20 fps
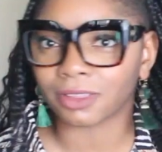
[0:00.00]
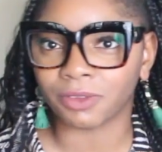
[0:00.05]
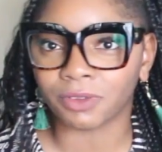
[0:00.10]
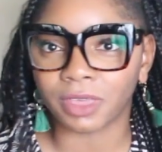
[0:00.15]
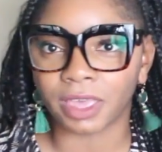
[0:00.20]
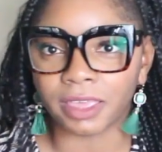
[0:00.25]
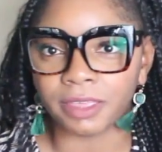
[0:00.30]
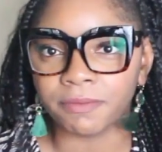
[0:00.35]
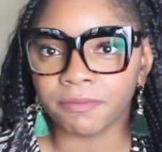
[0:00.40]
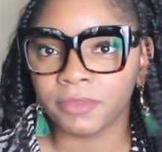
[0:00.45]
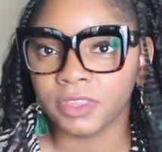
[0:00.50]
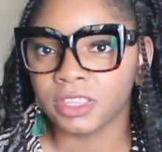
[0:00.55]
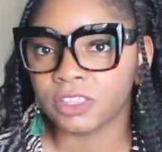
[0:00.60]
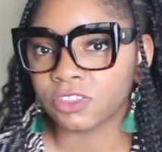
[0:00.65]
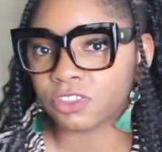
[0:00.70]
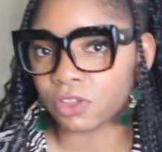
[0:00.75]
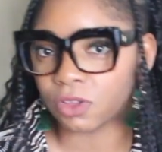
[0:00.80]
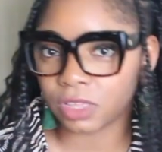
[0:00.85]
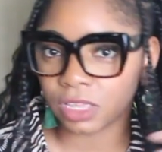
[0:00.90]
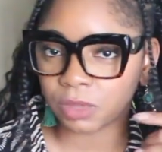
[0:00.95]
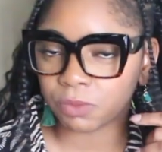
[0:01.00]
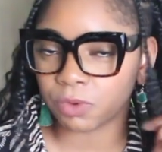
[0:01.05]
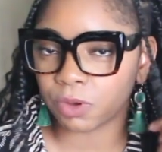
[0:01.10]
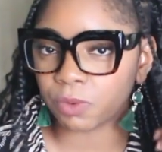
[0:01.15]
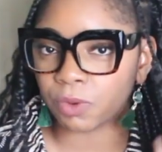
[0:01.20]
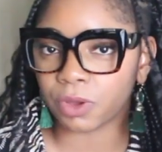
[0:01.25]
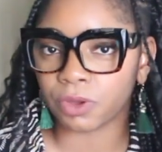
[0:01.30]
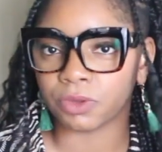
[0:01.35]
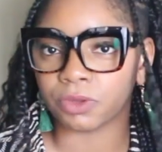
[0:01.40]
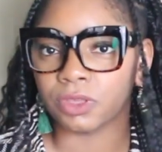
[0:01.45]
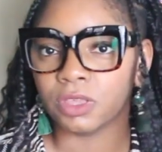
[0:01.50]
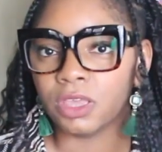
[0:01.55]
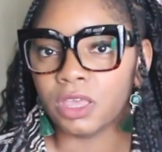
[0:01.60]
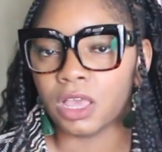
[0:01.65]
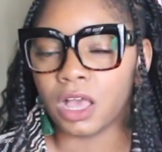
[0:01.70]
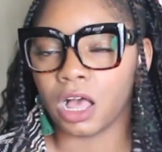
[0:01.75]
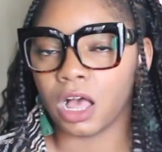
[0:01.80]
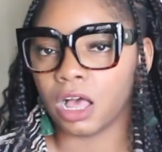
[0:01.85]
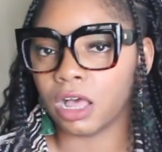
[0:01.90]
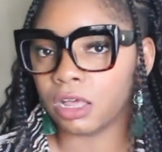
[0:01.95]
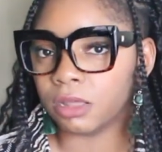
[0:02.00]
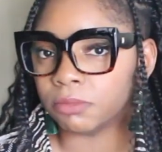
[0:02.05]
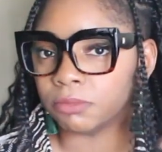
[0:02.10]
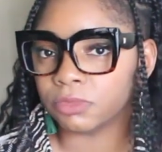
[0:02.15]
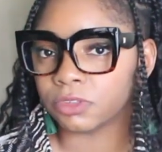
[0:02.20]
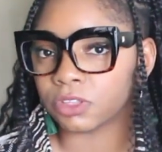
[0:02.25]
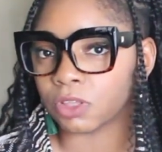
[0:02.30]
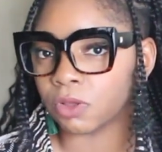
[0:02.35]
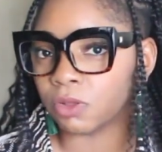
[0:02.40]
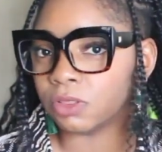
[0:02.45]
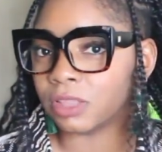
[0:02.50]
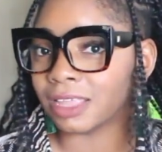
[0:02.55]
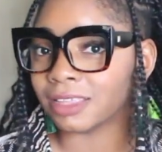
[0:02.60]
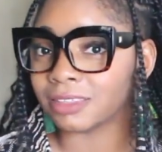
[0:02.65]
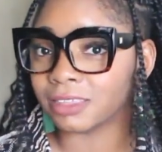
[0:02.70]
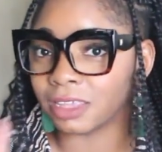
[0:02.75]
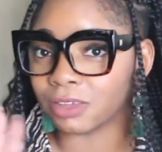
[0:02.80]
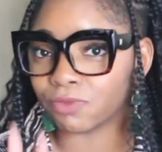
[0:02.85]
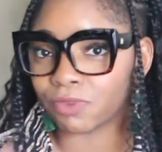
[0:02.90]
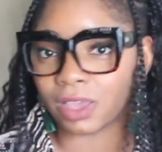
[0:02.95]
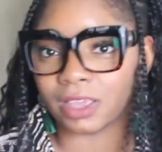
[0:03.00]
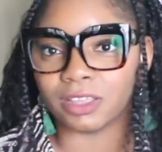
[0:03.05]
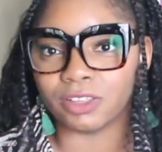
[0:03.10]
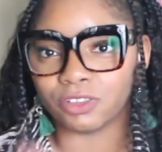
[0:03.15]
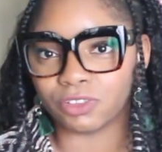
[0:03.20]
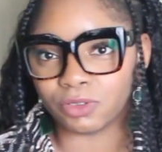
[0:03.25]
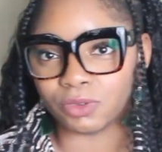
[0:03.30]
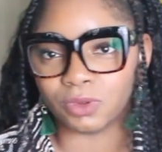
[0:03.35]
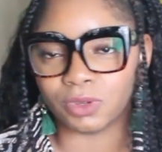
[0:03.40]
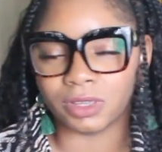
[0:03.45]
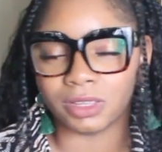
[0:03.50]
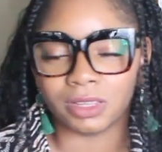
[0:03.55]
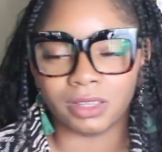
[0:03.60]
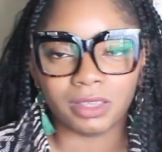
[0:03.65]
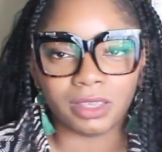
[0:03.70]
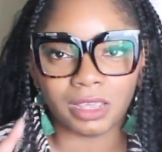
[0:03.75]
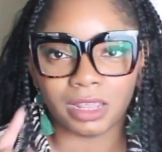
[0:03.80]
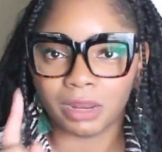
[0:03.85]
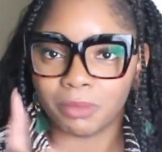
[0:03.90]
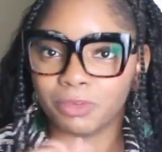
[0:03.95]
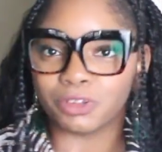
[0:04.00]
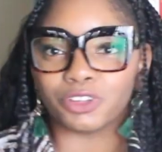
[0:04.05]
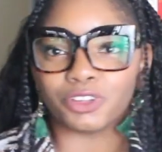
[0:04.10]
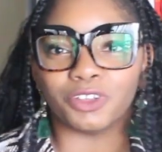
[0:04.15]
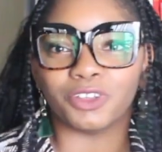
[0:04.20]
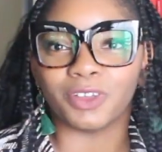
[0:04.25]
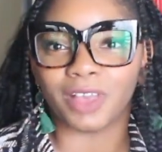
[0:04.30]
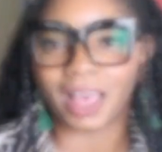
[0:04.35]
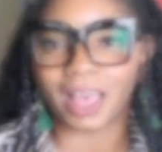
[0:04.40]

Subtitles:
Okay, so it will work. So let's get right into it, and I'm gonna show you